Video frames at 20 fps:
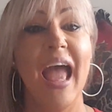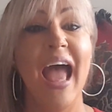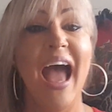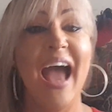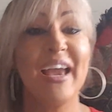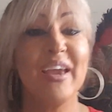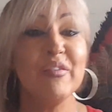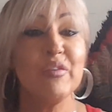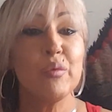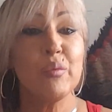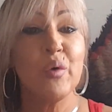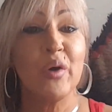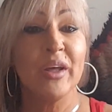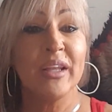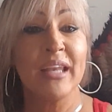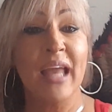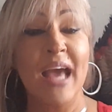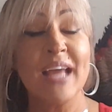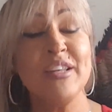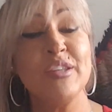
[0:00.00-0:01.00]
Hi
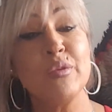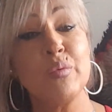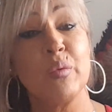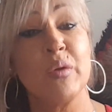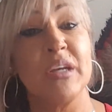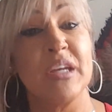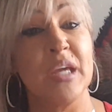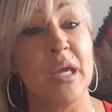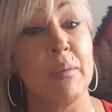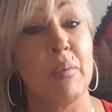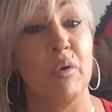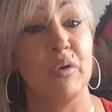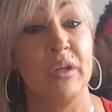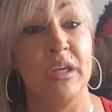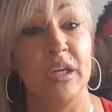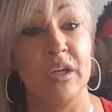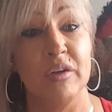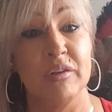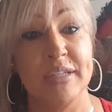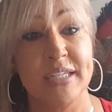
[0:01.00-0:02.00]
everyone, I just wanted to come on
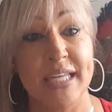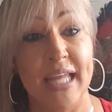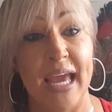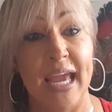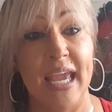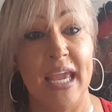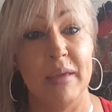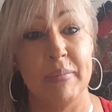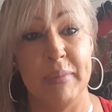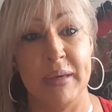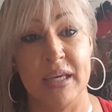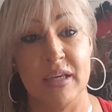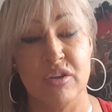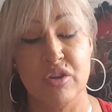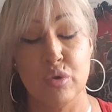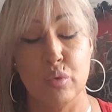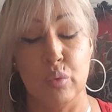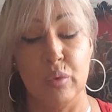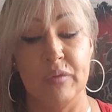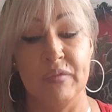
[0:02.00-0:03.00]
here today and make a
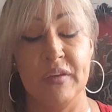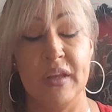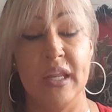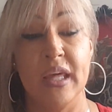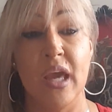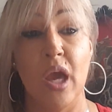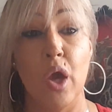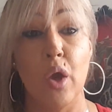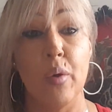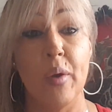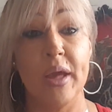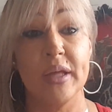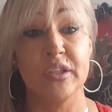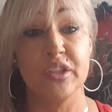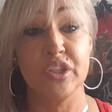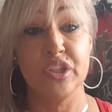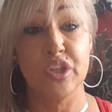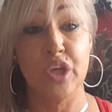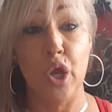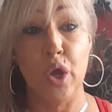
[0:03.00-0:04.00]
short video and
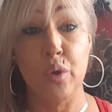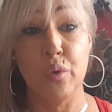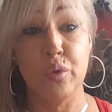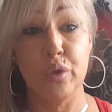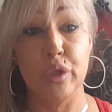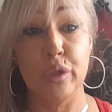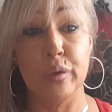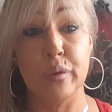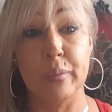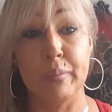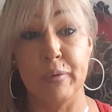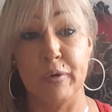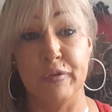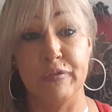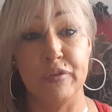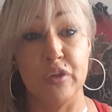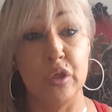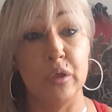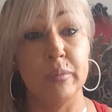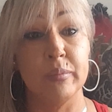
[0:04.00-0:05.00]
show you the
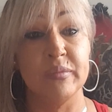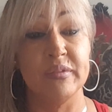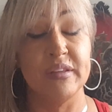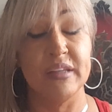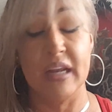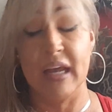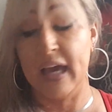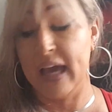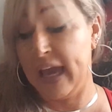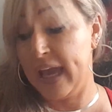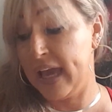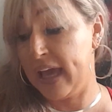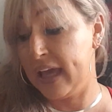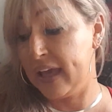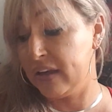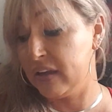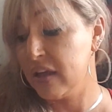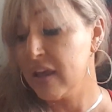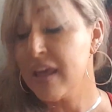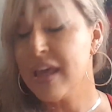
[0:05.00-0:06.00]
perfumes that I
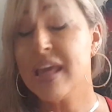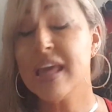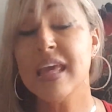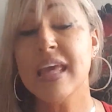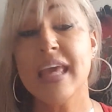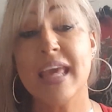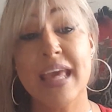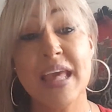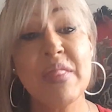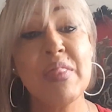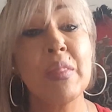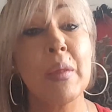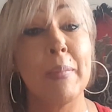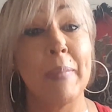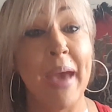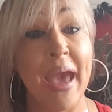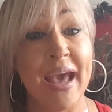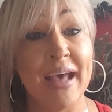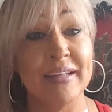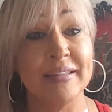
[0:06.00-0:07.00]
had in the
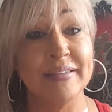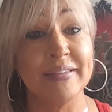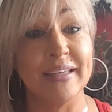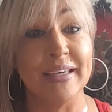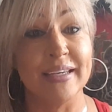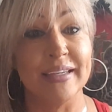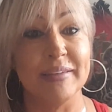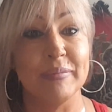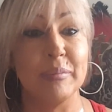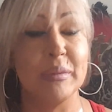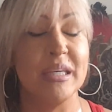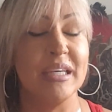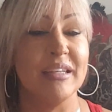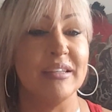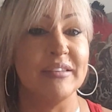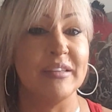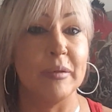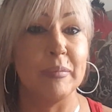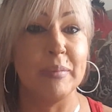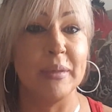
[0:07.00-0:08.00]
basket
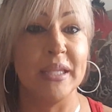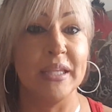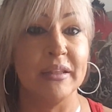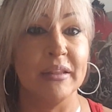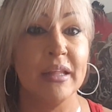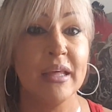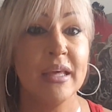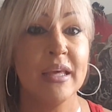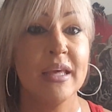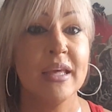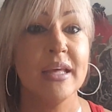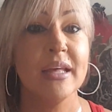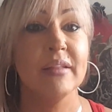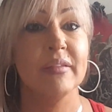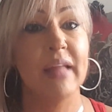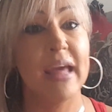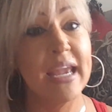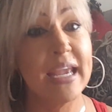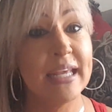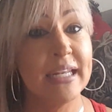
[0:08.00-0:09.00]
because they've been
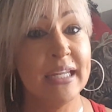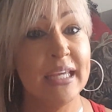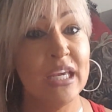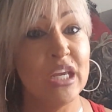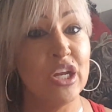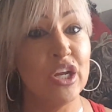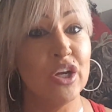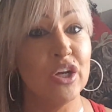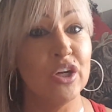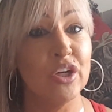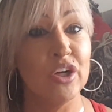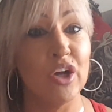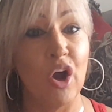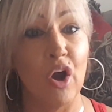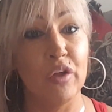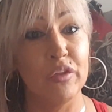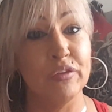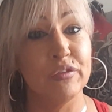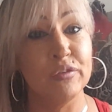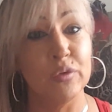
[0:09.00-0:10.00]
laying here
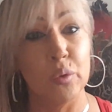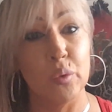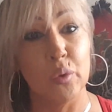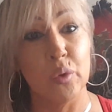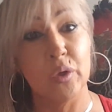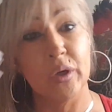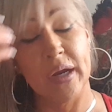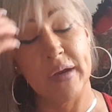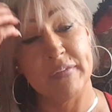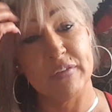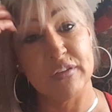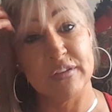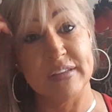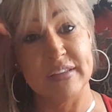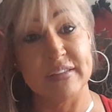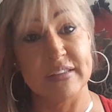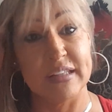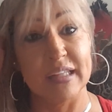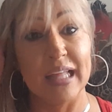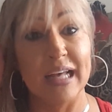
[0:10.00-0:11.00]
on the floor ever
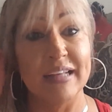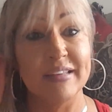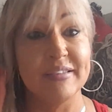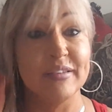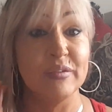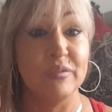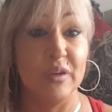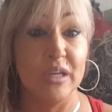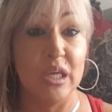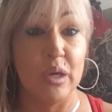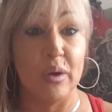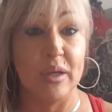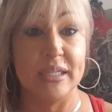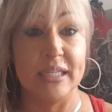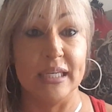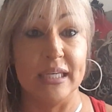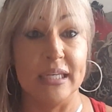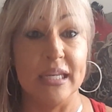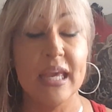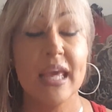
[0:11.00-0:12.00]
since the last video I
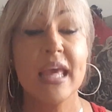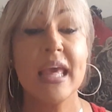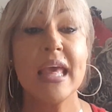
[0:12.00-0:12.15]
did.